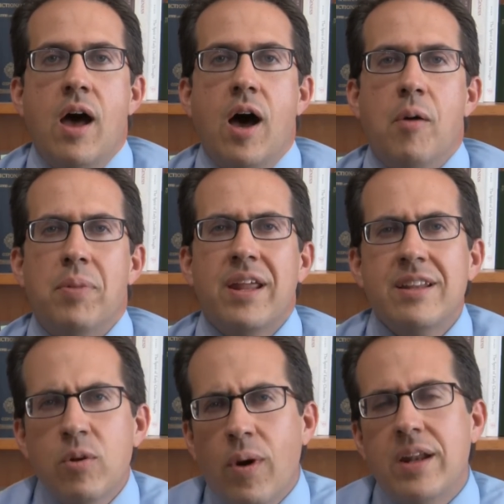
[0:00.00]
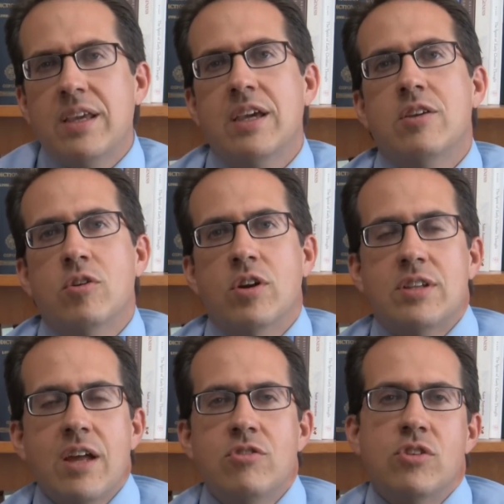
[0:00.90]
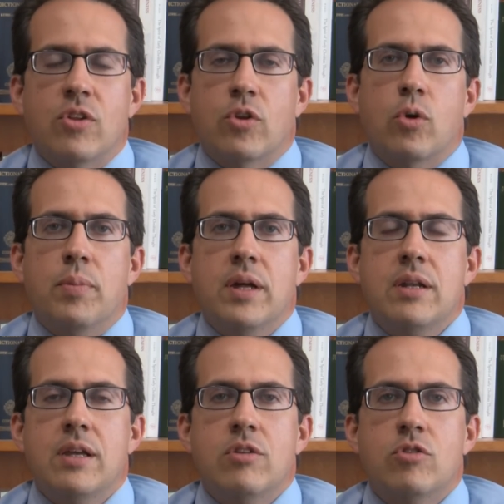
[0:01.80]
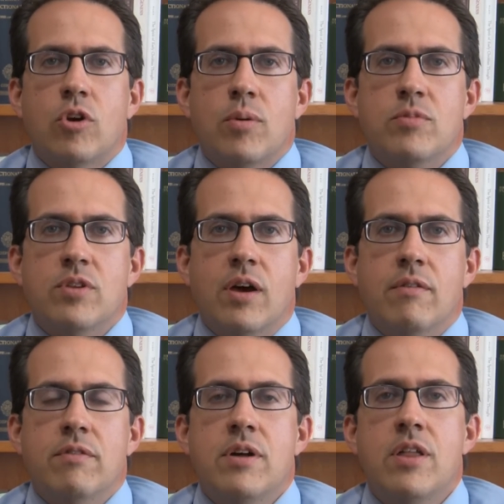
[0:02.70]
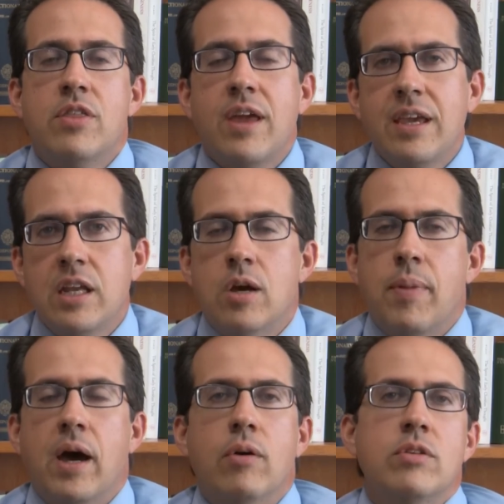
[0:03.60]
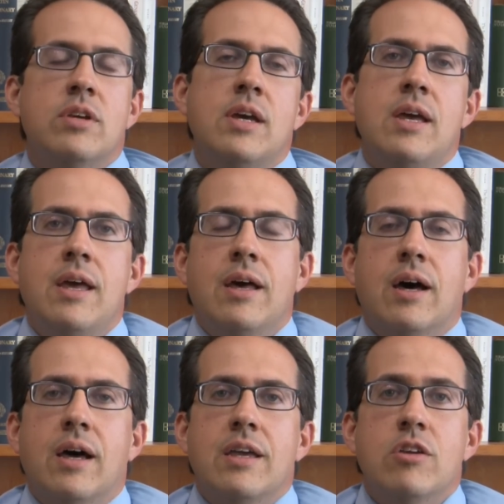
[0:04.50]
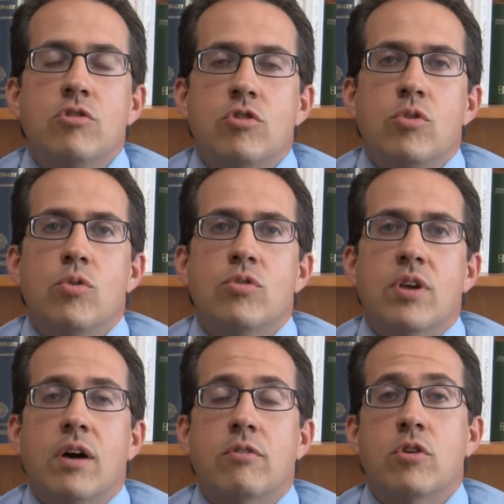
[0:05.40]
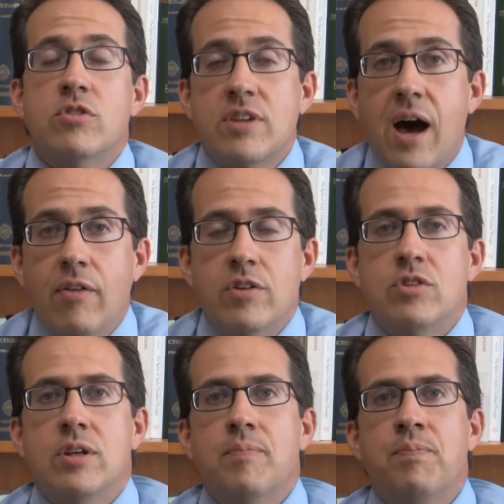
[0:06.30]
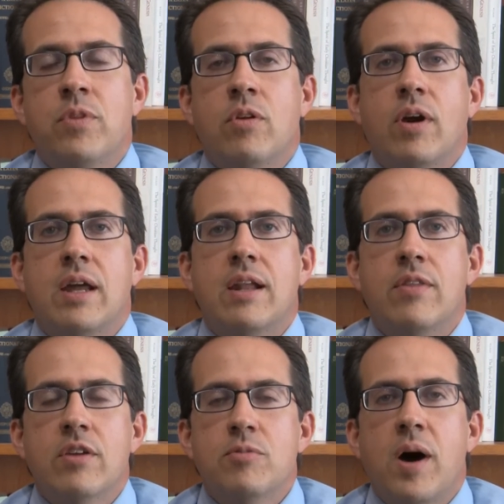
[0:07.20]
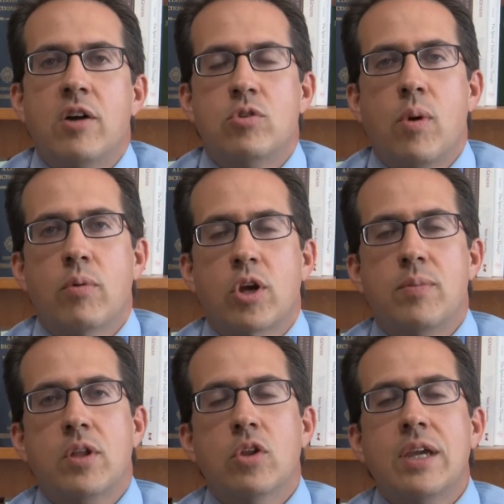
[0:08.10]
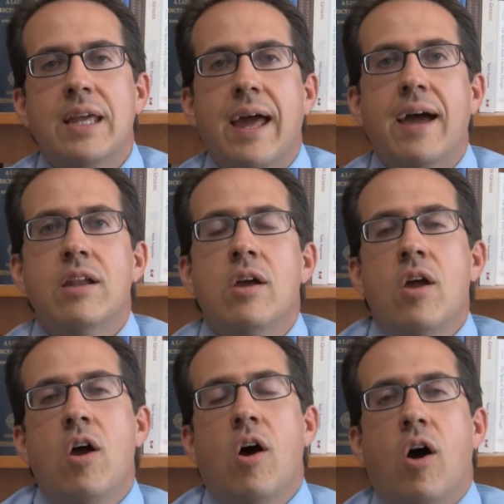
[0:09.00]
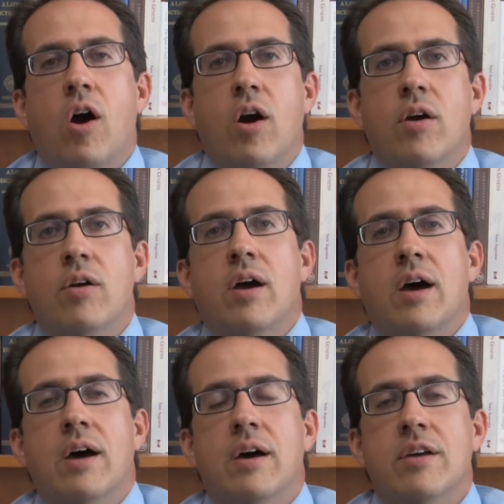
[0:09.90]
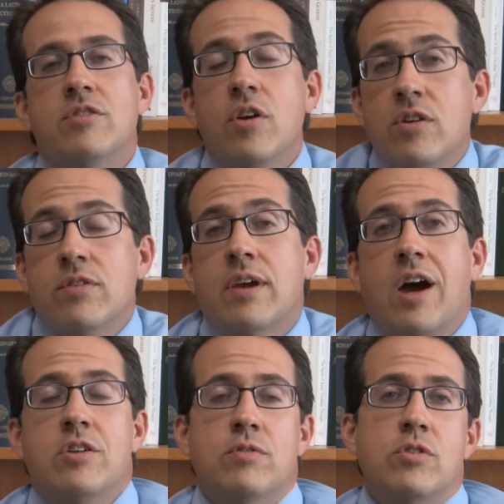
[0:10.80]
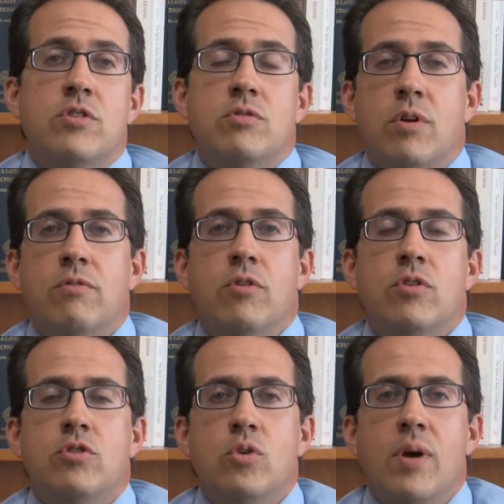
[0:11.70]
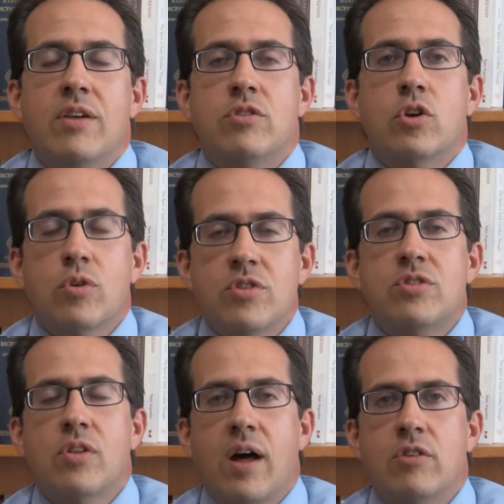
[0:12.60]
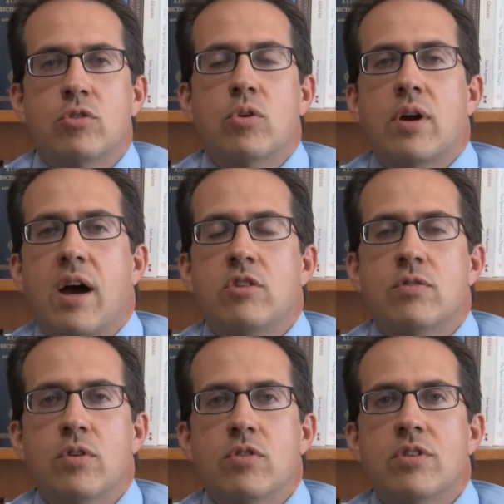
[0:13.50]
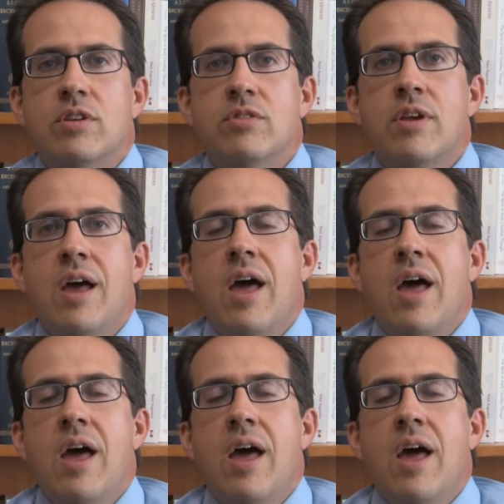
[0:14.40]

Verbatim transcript: Uh, but I did want to get your attention a little bit in terms of thinking about uh, issues of Christology. Right? And in this module, what we're going to be looking at are uh, a series of controversies referred to as the Christological controversies.